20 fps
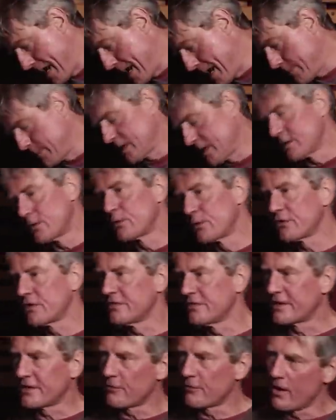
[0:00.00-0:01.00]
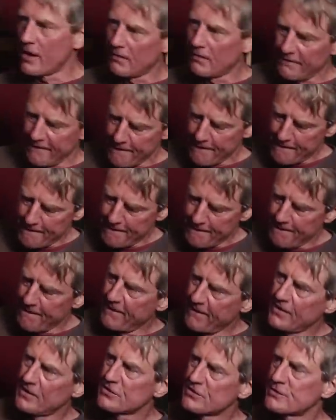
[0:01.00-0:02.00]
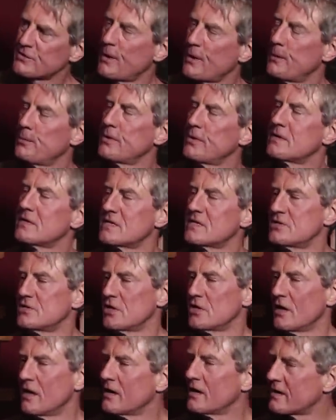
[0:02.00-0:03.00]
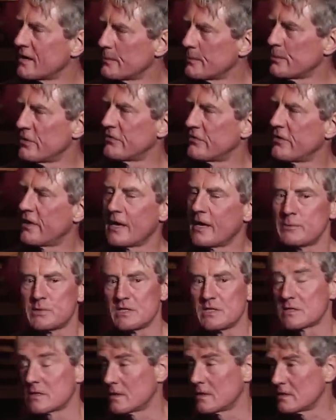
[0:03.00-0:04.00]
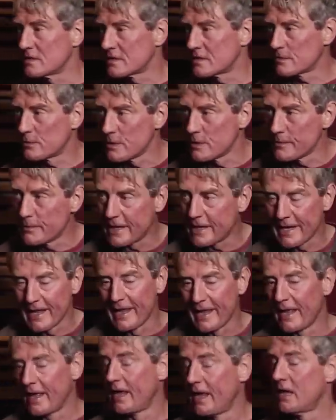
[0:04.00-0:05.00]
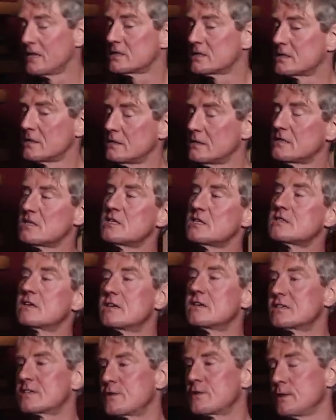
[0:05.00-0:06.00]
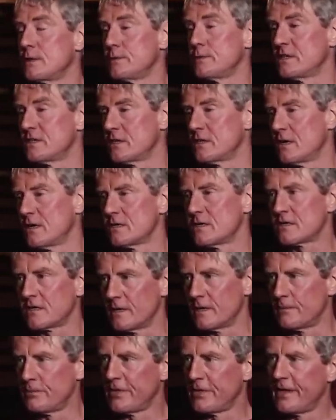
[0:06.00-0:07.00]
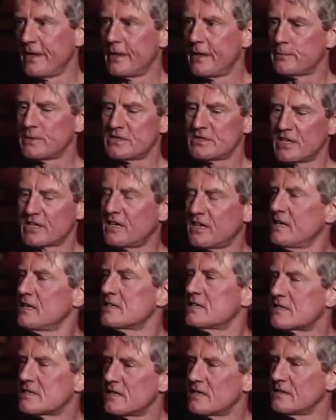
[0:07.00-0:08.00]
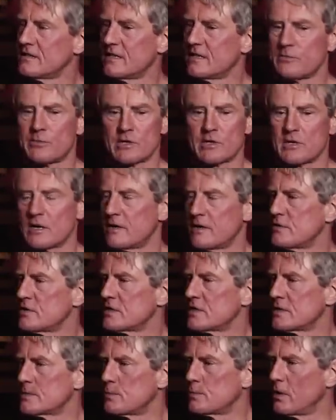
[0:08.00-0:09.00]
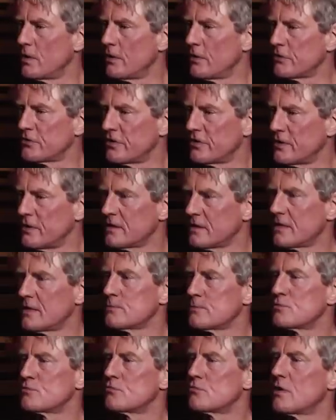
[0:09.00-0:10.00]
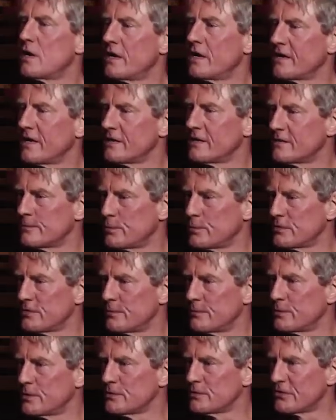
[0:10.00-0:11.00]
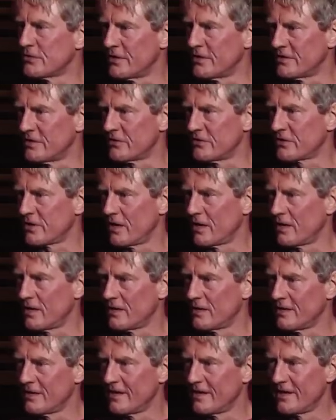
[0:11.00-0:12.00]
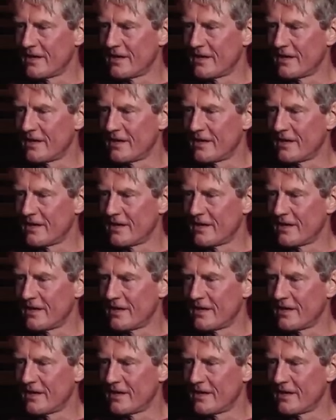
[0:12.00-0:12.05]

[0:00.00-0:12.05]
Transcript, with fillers: Bam, he goes on the ground. Stomp on his jaw a couple of times. He starts screaming. As soon as he starts screaming, the guards come. But the kid suddenly recovers his balls, and he comes running in to put the boots on this guy.